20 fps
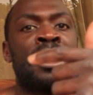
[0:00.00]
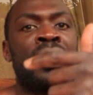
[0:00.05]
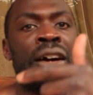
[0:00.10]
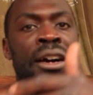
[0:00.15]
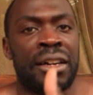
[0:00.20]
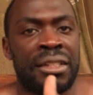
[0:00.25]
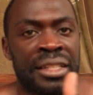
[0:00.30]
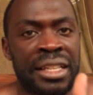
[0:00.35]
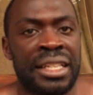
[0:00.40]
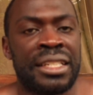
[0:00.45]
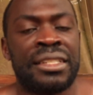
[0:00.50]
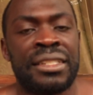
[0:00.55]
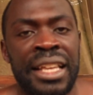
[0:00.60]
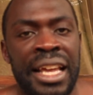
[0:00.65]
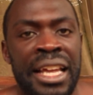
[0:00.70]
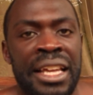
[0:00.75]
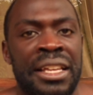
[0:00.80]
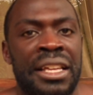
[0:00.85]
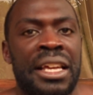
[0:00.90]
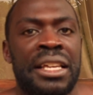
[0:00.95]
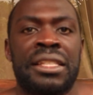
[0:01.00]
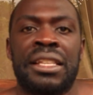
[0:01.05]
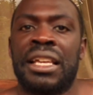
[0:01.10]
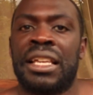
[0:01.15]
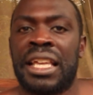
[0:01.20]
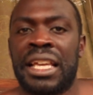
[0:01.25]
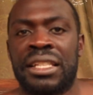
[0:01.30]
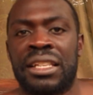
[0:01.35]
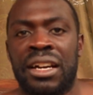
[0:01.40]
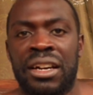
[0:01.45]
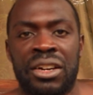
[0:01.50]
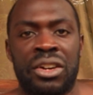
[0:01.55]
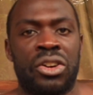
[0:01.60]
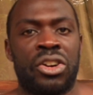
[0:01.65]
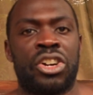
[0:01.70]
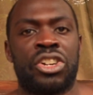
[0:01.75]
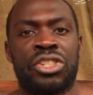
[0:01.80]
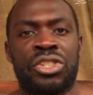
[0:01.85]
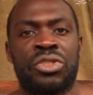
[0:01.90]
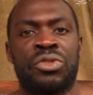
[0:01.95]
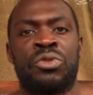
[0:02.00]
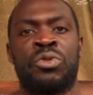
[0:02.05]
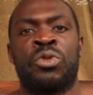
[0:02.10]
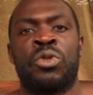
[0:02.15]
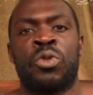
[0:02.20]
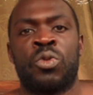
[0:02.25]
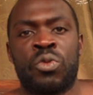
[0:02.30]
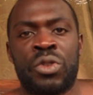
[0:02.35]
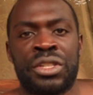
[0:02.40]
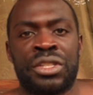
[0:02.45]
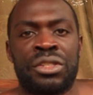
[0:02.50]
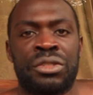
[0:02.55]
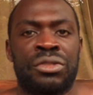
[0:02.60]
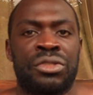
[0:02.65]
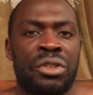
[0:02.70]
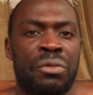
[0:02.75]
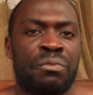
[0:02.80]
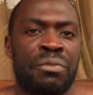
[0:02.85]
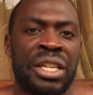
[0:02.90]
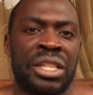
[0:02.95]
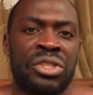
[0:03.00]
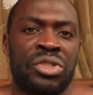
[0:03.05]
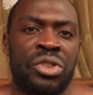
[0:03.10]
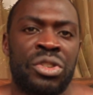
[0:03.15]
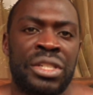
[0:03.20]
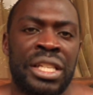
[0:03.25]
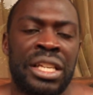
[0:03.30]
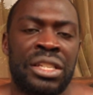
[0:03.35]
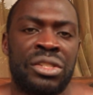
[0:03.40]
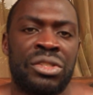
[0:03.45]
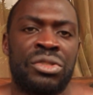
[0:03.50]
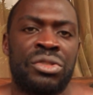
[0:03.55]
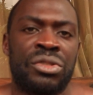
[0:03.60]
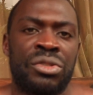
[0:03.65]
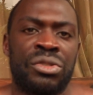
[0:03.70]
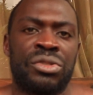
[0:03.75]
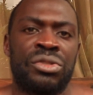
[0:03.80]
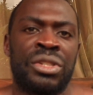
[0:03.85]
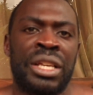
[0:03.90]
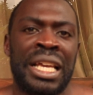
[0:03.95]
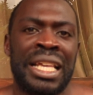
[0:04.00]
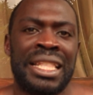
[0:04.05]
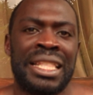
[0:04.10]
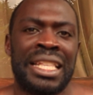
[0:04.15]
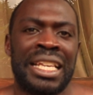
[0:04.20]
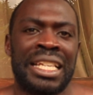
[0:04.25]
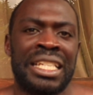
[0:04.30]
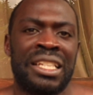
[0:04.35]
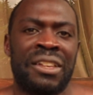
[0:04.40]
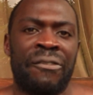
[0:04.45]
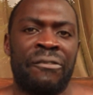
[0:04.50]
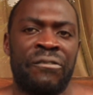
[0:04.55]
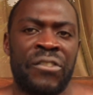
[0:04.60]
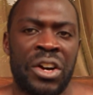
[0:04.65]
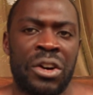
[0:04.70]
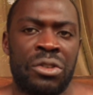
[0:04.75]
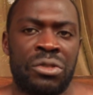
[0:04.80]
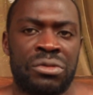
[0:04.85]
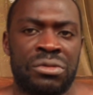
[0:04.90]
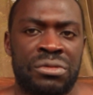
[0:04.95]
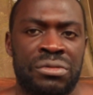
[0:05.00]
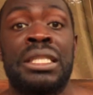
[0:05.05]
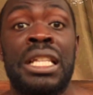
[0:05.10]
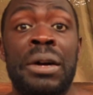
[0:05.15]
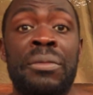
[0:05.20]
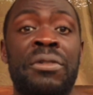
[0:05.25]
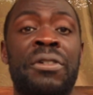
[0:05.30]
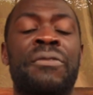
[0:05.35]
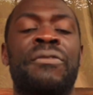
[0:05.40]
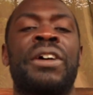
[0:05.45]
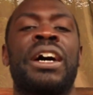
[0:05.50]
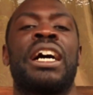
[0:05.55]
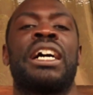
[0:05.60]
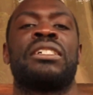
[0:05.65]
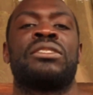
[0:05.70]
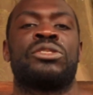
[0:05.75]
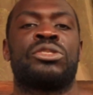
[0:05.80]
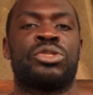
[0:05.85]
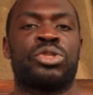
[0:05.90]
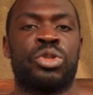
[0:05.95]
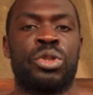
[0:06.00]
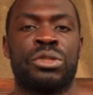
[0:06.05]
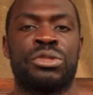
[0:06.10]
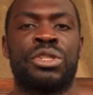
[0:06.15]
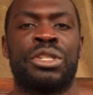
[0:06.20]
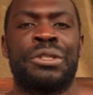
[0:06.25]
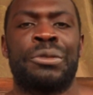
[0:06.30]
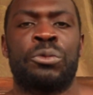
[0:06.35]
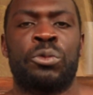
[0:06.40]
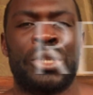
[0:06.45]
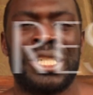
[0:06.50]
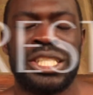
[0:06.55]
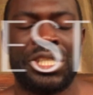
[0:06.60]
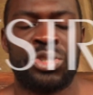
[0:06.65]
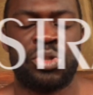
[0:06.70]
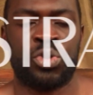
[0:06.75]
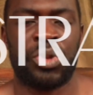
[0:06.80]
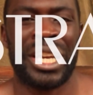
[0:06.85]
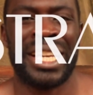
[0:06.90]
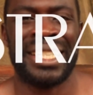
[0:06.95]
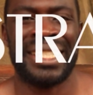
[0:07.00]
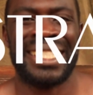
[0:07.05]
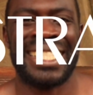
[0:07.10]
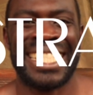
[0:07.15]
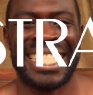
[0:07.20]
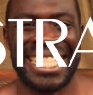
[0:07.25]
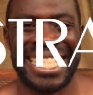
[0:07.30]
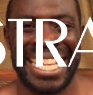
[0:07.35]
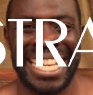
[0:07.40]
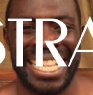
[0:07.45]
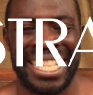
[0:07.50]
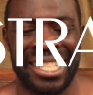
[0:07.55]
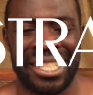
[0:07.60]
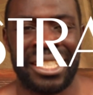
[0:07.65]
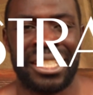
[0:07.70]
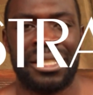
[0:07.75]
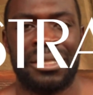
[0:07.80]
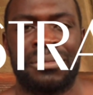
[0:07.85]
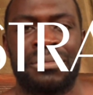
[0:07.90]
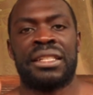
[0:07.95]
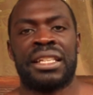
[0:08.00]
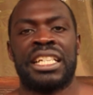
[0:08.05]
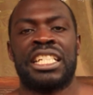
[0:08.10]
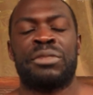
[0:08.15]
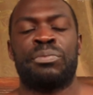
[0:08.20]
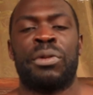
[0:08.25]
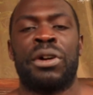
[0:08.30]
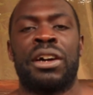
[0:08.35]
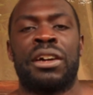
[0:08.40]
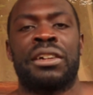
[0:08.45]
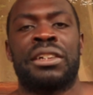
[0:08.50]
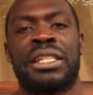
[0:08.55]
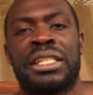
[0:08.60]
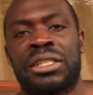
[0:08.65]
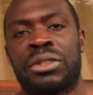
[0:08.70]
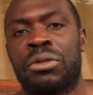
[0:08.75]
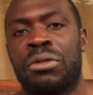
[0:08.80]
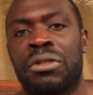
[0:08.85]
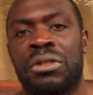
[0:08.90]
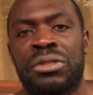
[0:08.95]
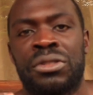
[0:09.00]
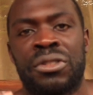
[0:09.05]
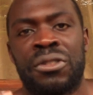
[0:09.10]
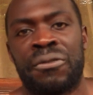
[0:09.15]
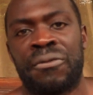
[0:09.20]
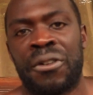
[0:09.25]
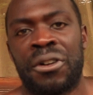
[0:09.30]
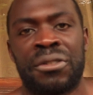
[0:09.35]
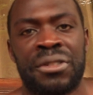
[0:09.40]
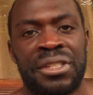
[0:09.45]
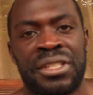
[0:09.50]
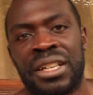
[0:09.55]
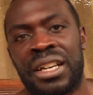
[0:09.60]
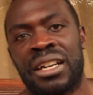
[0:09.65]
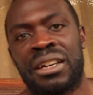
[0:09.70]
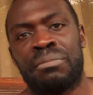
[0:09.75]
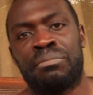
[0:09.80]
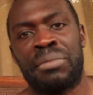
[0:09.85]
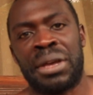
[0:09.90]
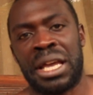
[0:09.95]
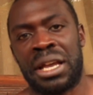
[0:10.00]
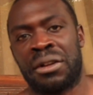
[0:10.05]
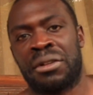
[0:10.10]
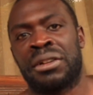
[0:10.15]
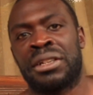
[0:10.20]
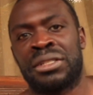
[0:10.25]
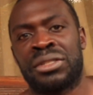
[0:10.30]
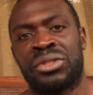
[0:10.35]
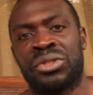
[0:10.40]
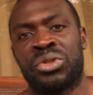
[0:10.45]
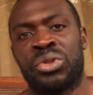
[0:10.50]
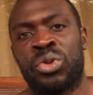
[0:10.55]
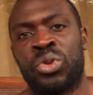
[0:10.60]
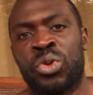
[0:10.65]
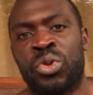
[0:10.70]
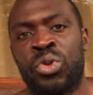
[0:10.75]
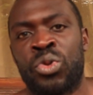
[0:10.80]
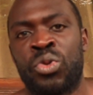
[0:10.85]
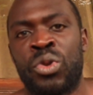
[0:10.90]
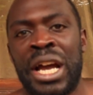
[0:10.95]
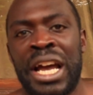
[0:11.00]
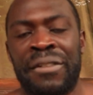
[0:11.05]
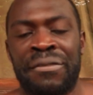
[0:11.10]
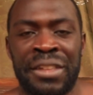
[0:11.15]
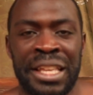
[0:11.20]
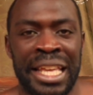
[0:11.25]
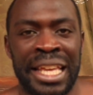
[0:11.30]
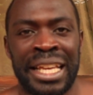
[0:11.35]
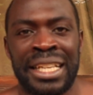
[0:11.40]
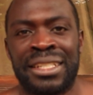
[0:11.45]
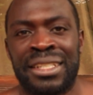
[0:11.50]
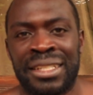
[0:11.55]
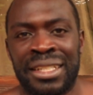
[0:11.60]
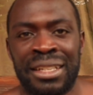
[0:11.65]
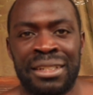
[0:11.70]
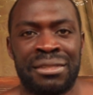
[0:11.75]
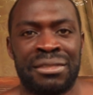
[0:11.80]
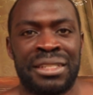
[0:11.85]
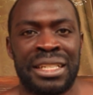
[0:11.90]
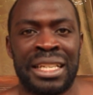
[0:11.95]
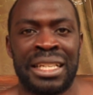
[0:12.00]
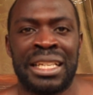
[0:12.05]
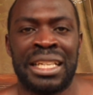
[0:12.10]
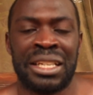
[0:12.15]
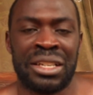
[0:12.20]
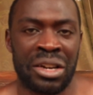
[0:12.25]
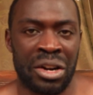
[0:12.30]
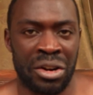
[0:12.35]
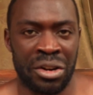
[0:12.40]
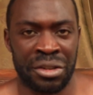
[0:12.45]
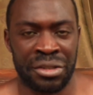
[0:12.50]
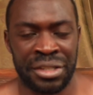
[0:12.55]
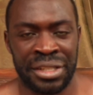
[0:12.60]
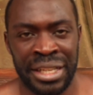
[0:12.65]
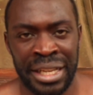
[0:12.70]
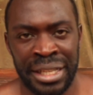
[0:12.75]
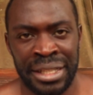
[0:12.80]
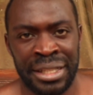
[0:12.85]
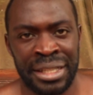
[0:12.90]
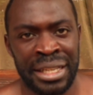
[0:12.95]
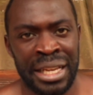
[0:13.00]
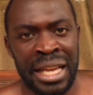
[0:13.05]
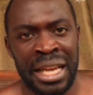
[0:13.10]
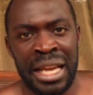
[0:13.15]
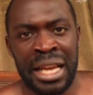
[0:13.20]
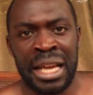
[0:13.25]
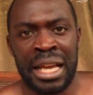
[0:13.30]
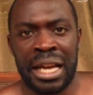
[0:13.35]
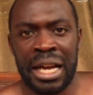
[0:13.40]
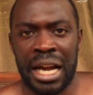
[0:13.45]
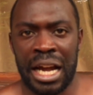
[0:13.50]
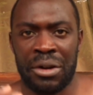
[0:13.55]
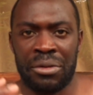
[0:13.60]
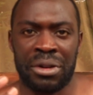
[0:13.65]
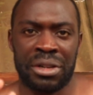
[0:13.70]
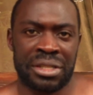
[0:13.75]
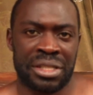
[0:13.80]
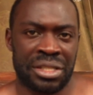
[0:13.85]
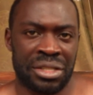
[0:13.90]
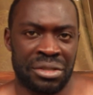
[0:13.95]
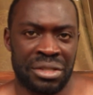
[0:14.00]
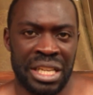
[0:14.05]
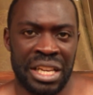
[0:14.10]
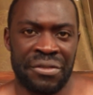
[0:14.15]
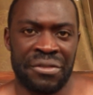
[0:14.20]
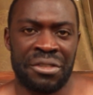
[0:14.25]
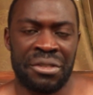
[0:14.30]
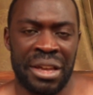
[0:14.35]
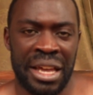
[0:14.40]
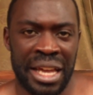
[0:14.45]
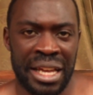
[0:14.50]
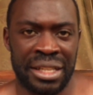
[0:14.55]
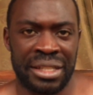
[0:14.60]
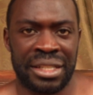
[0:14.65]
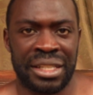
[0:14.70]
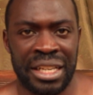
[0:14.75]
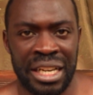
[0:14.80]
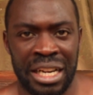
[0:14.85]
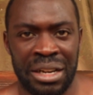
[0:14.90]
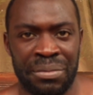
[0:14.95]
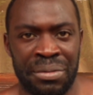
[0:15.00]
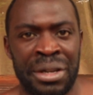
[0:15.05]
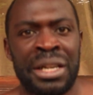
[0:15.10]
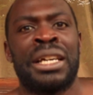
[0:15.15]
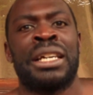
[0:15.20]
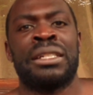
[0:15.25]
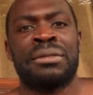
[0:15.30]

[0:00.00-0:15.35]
on this date, and they cannot argue with you. So make sure that you use this phone. Number 5, children restraint seats. Now this part is going to focus on parents who have kids still sitting in car seats. I want to give you heads up